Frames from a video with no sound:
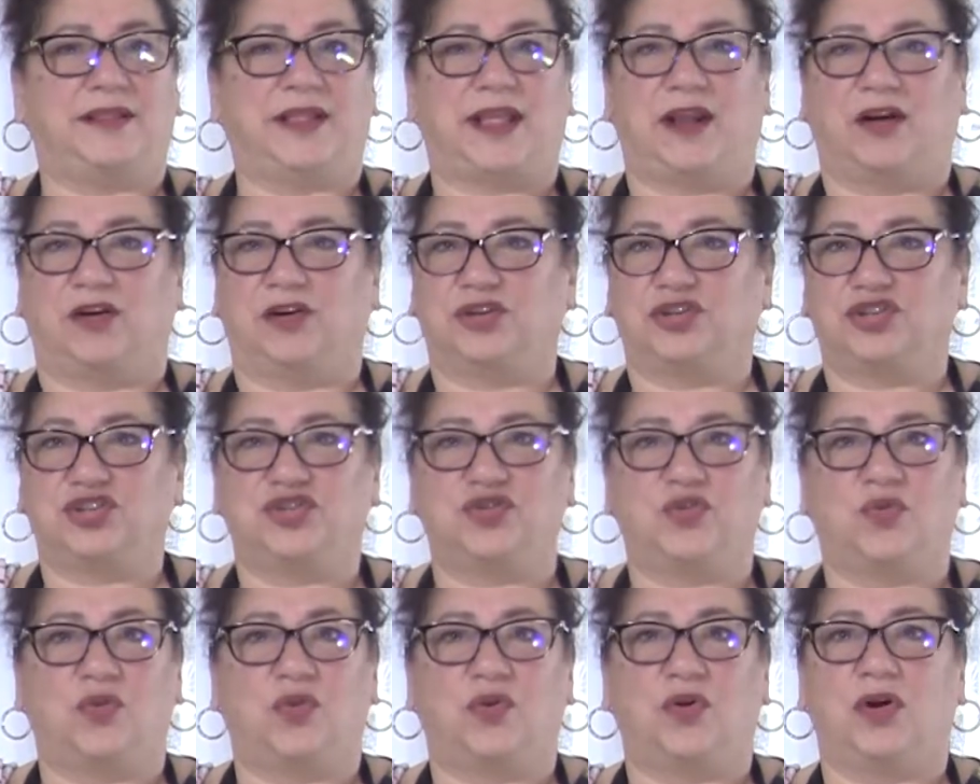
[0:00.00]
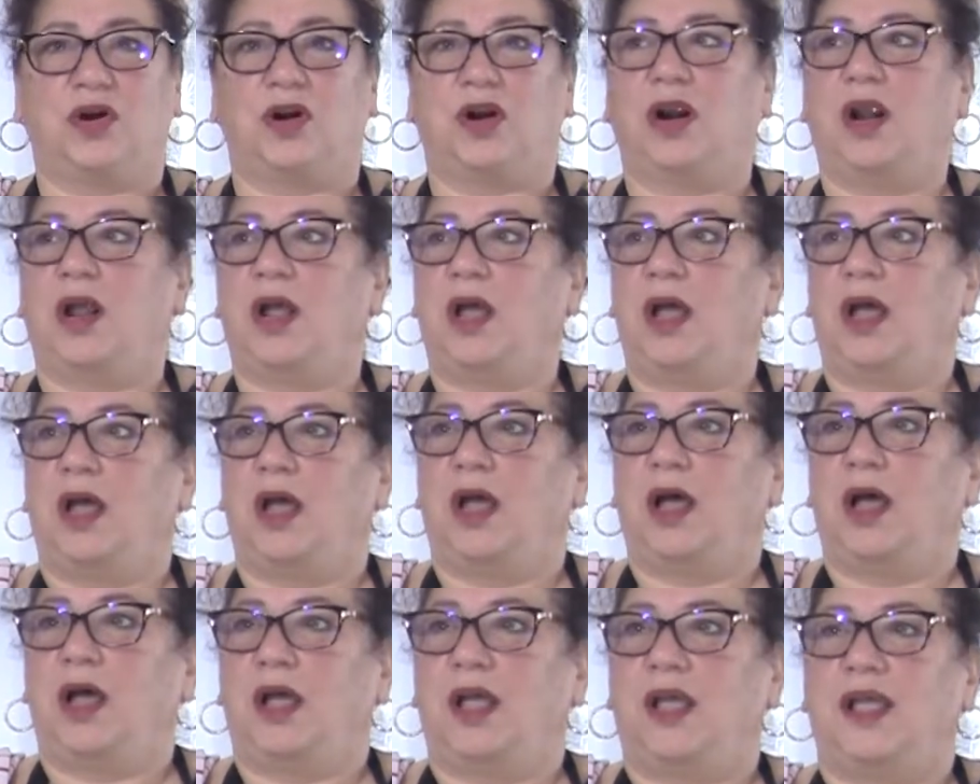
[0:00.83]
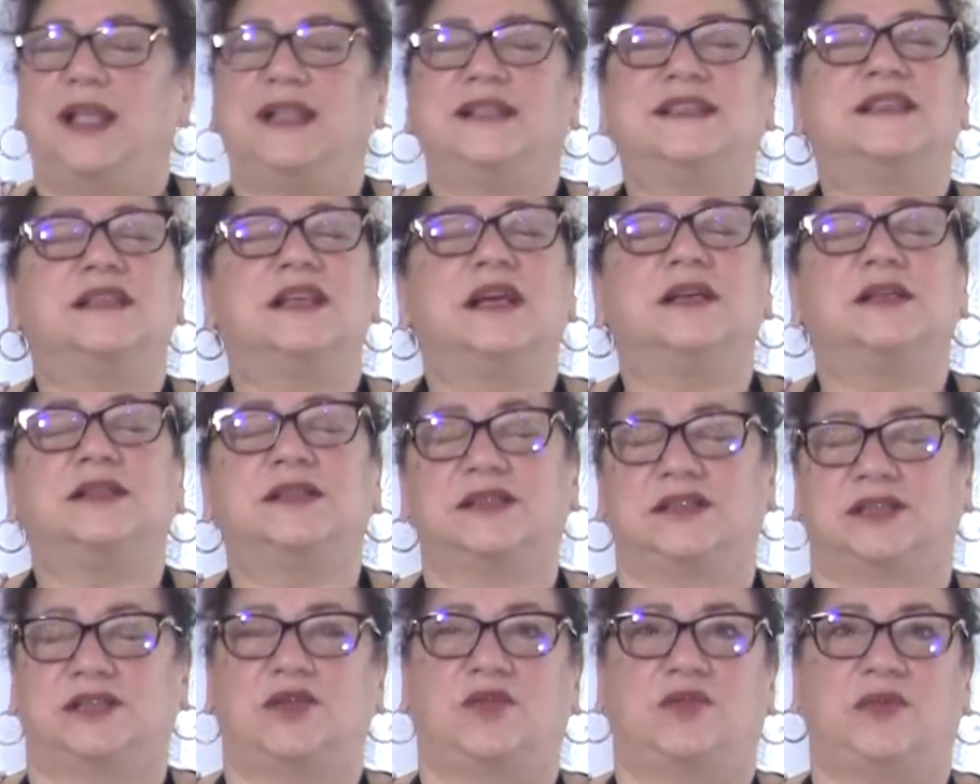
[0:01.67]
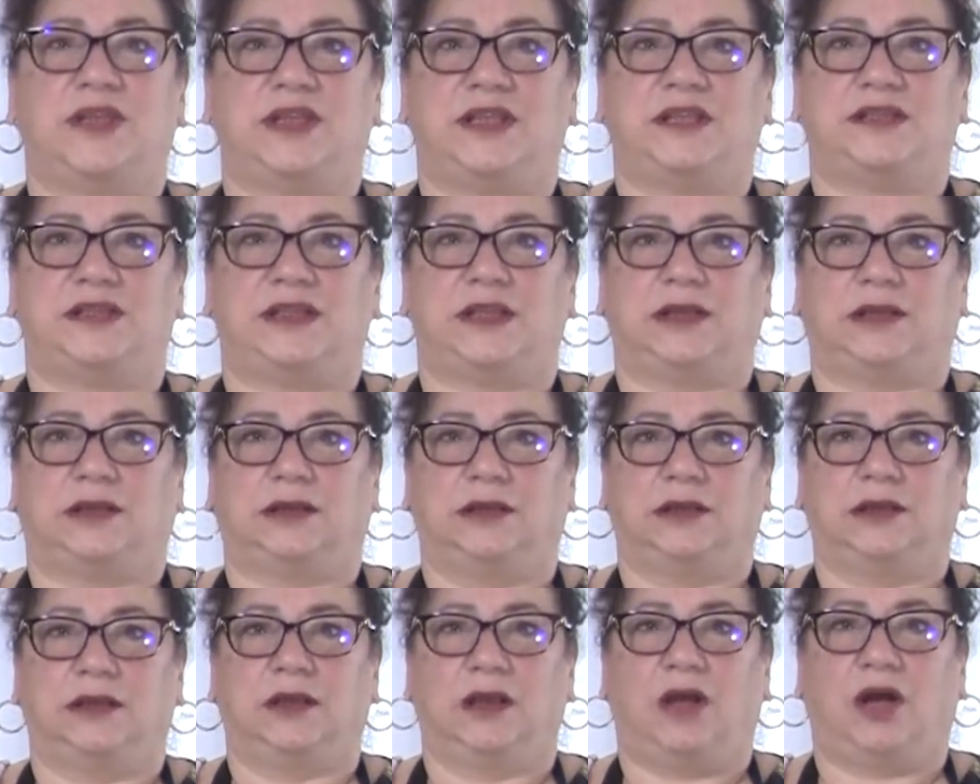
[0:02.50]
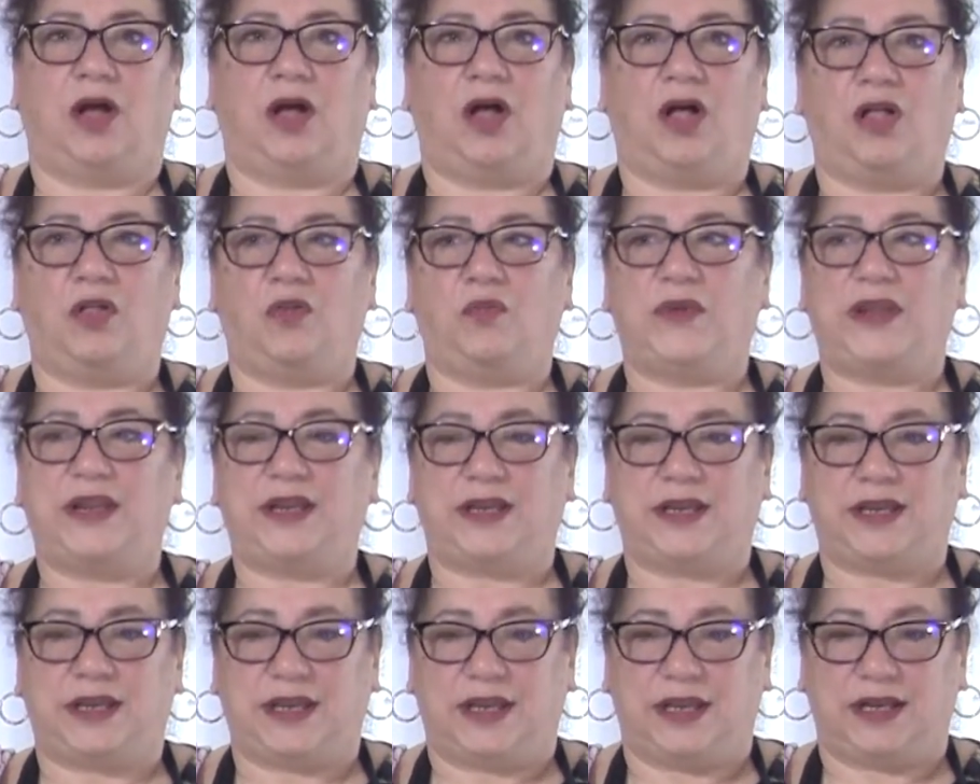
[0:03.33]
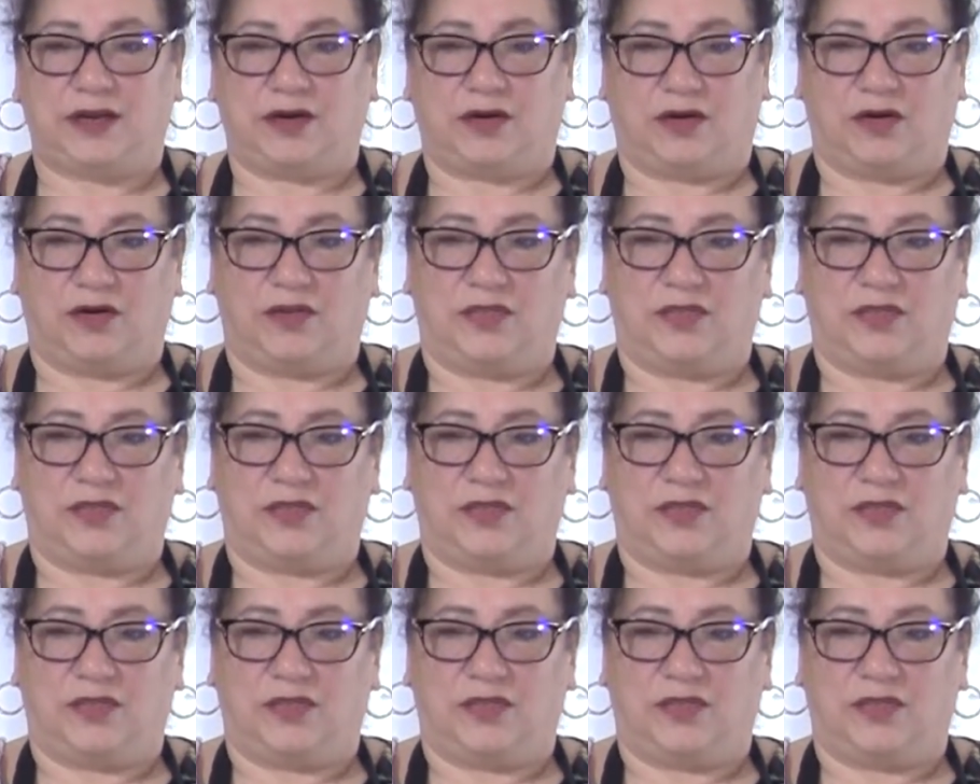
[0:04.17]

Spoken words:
They aren't sure. It's so easy. All we need are